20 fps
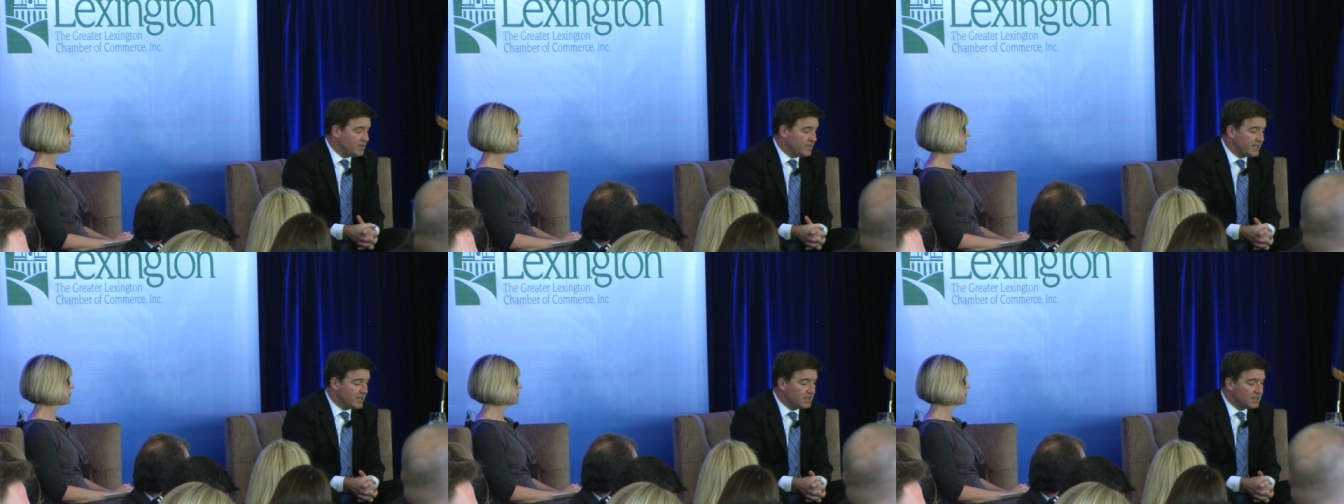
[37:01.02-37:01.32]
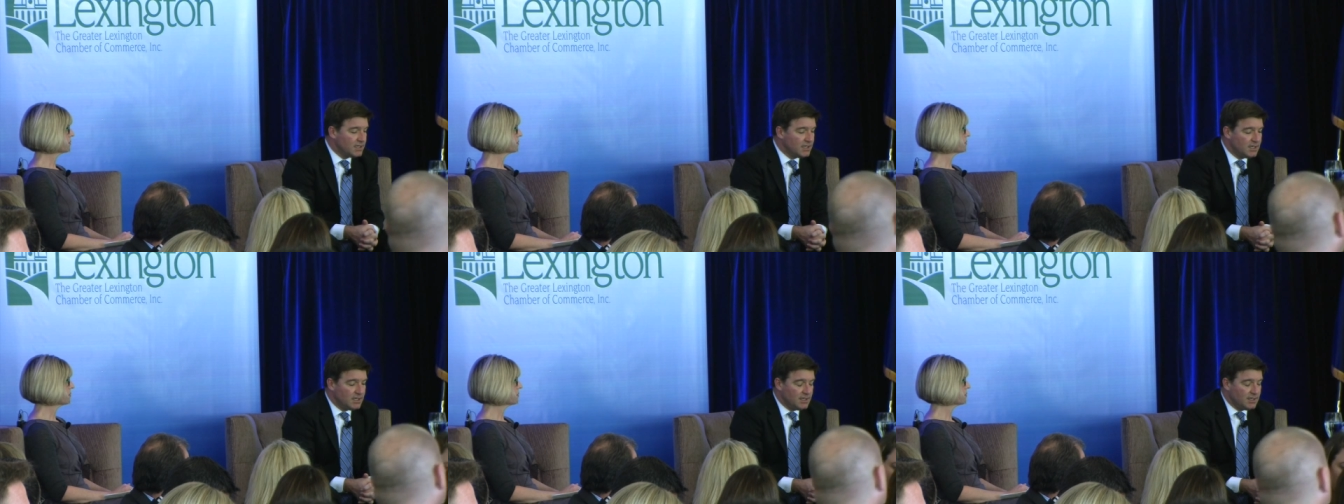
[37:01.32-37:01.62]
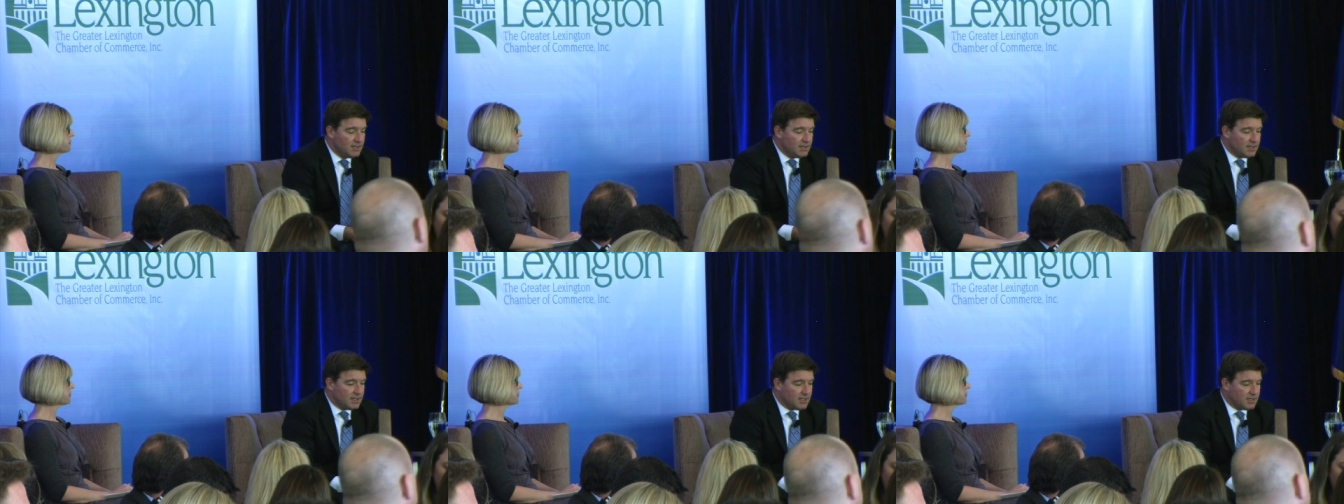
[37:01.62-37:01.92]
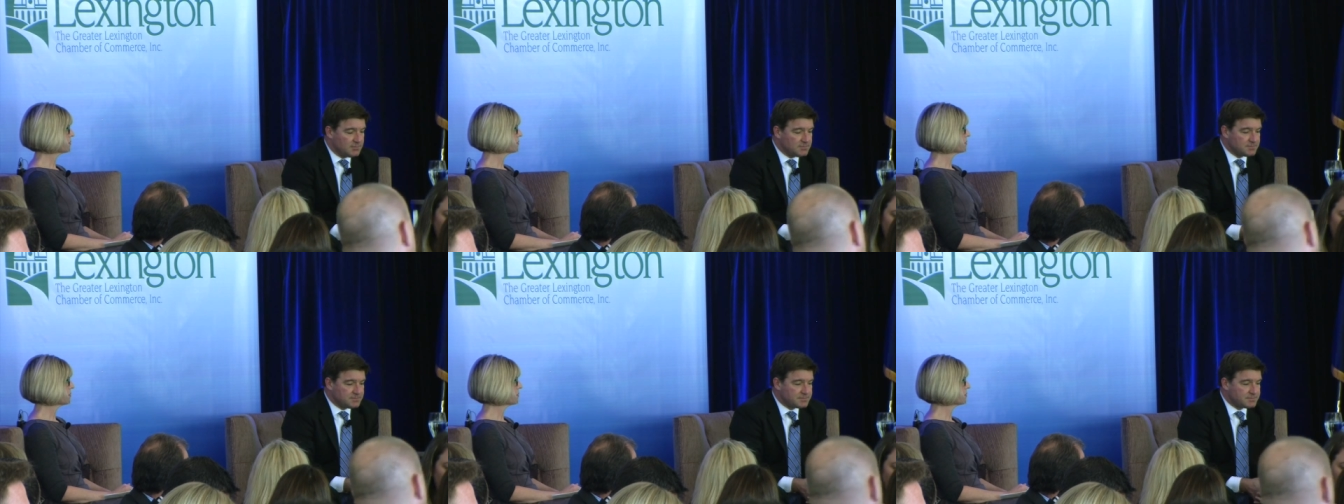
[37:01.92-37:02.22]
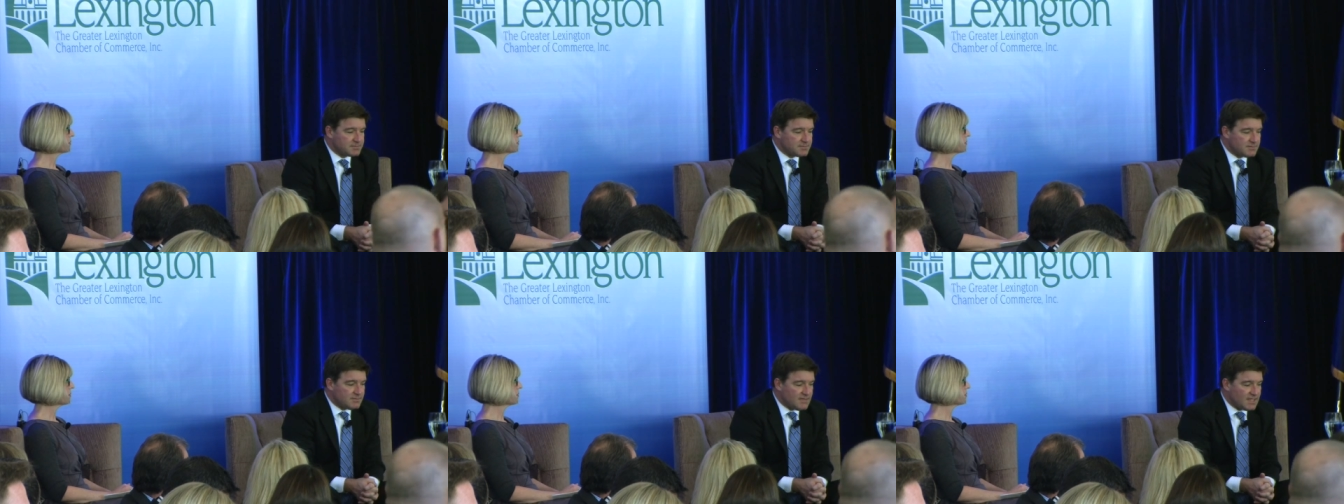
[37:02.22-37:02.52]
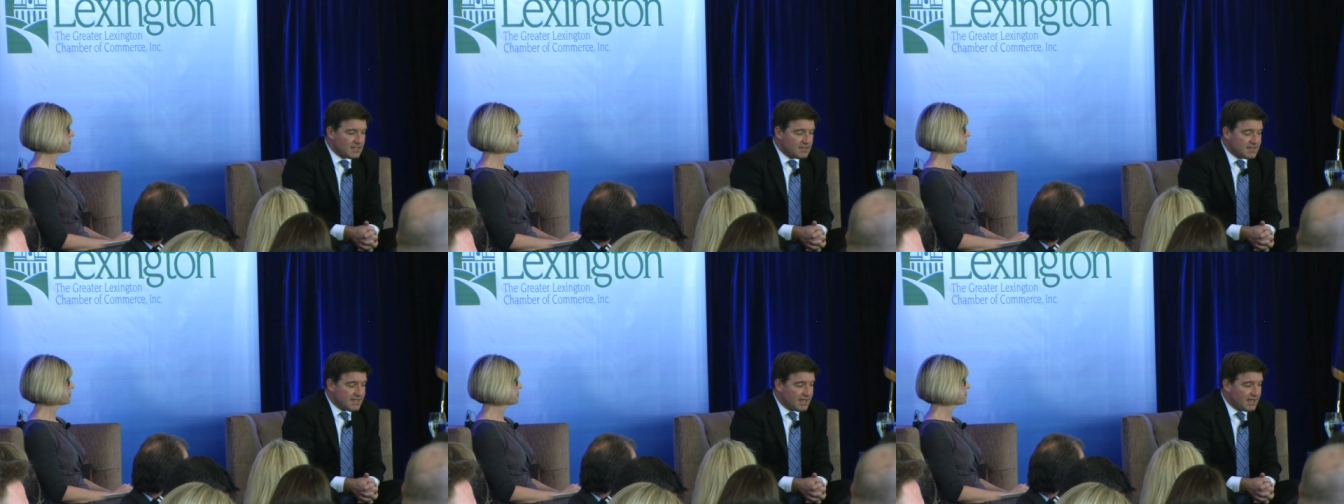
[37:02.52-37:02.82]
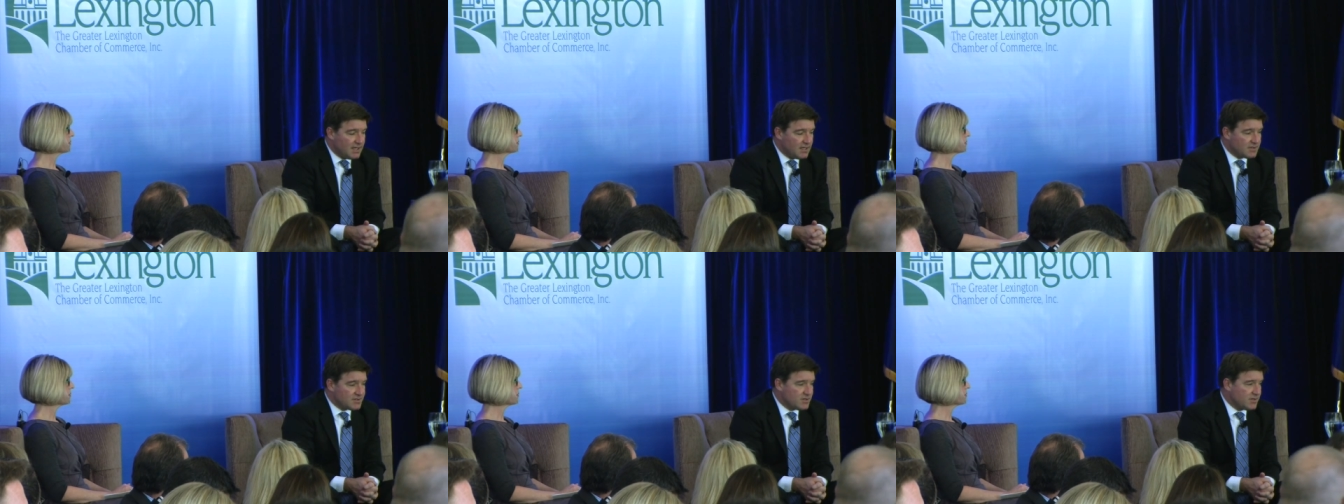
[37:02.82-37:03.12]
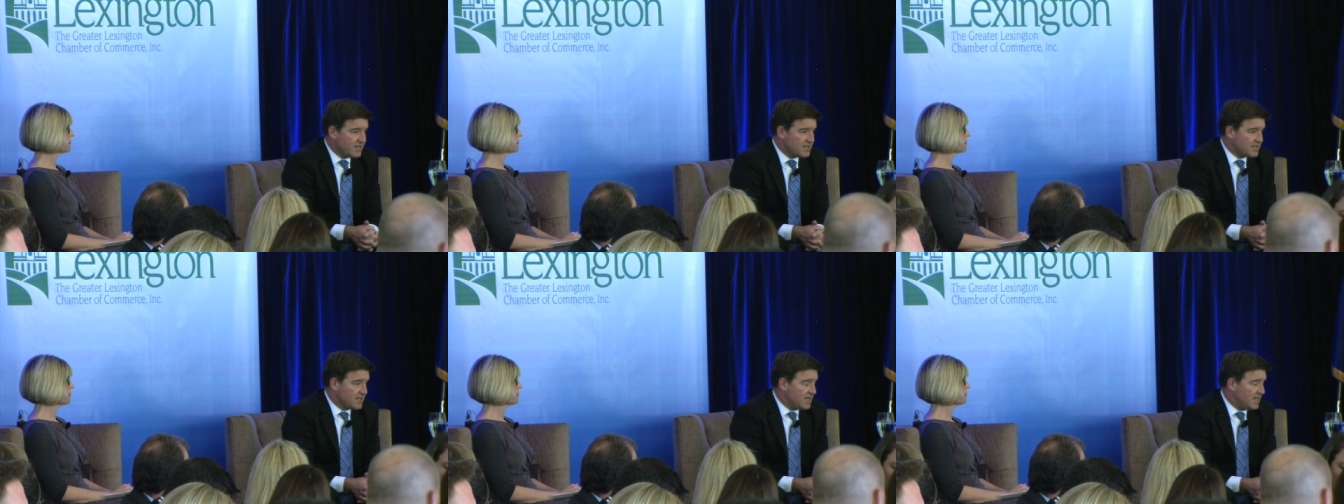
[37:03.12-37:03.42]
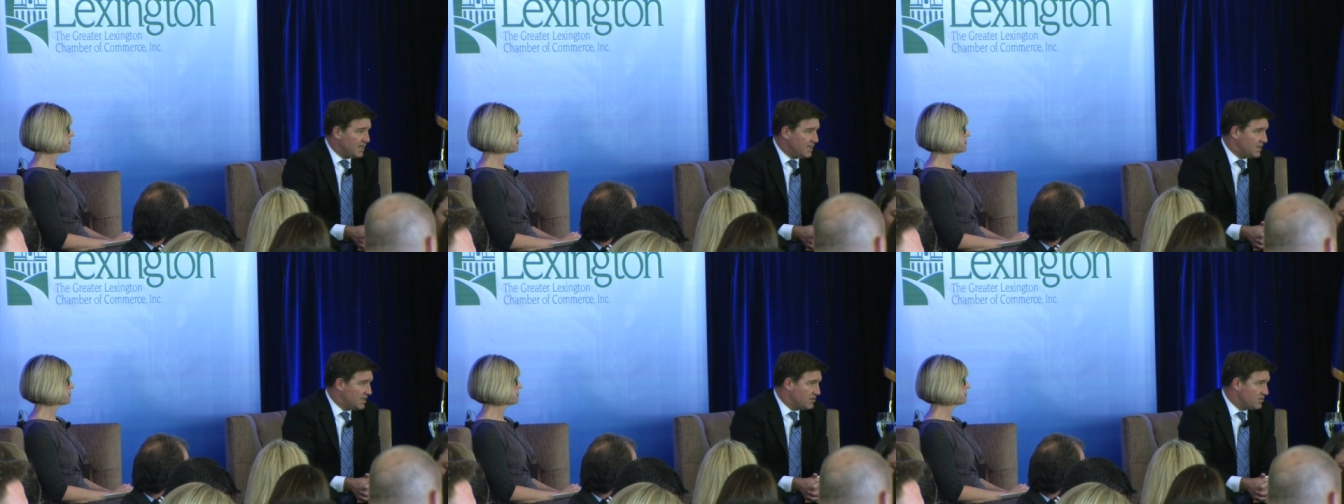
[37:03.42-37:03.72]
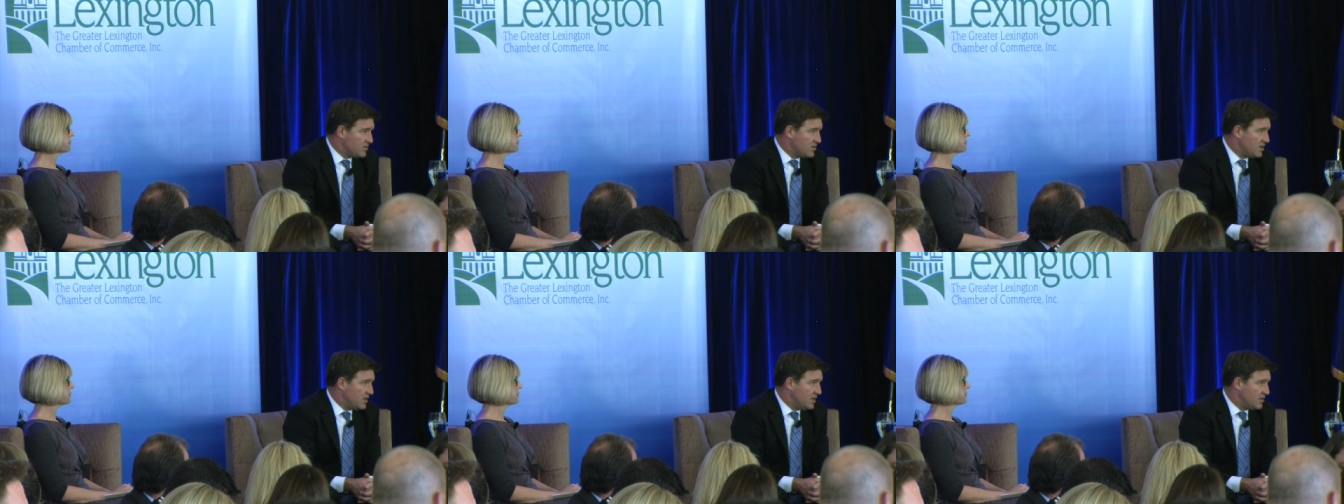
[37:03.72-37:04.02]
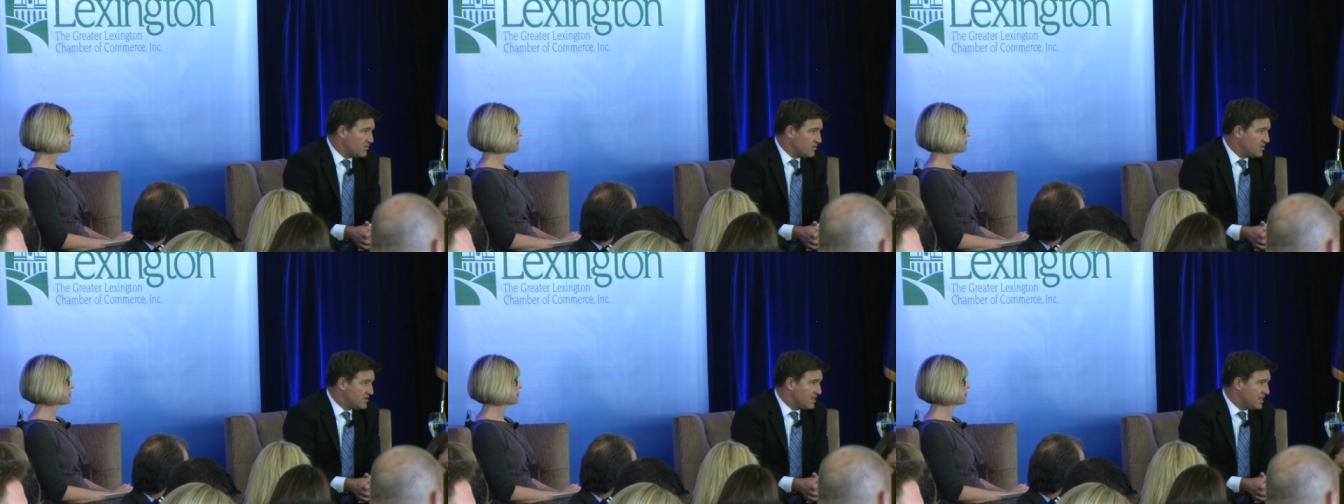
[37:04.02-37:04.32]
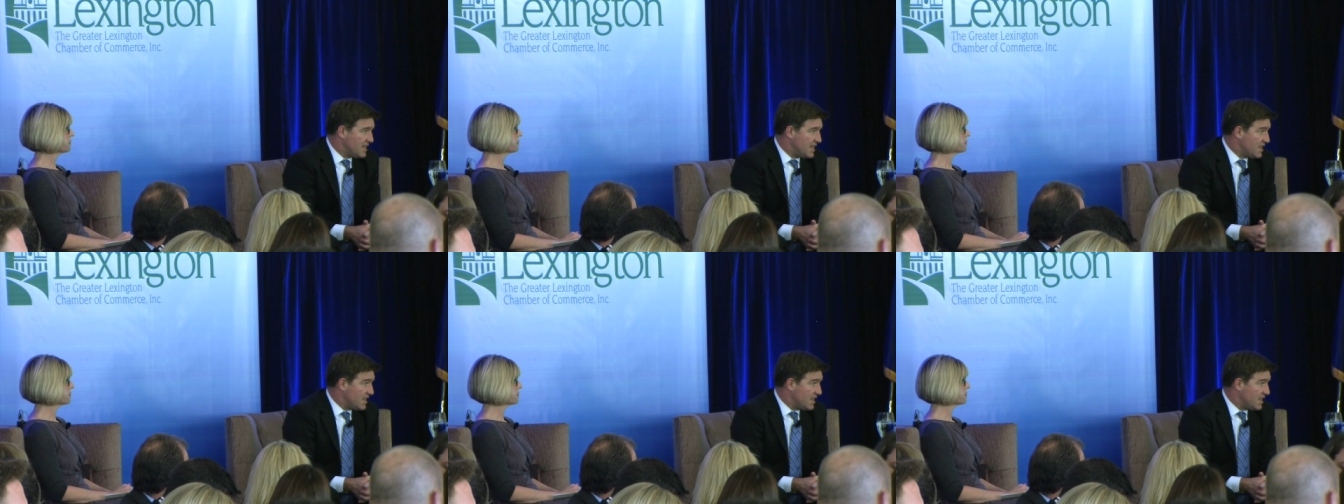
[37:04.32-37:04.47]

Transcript: plan. Sandy also has a keen interest in